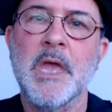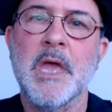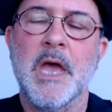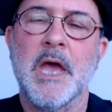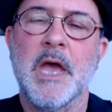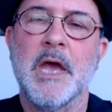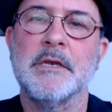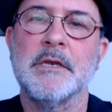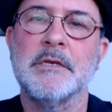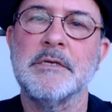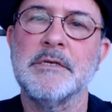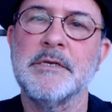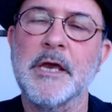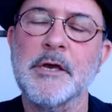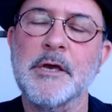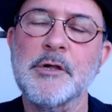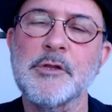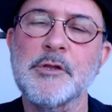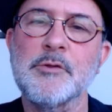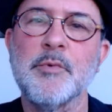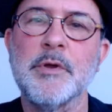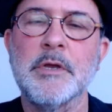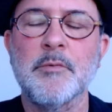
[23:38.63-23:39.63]
and
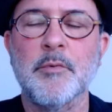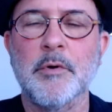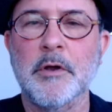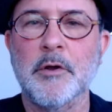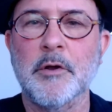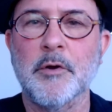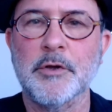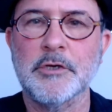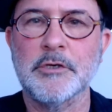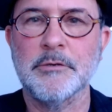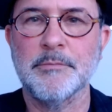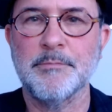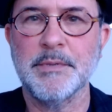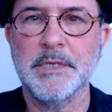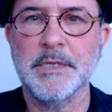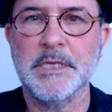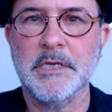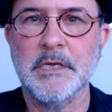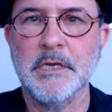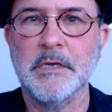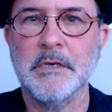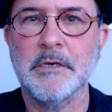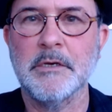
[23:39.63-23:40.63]
next week we're going to
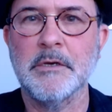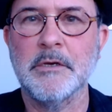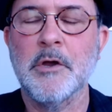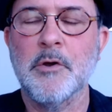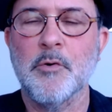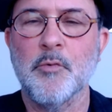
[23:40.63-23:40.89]
begin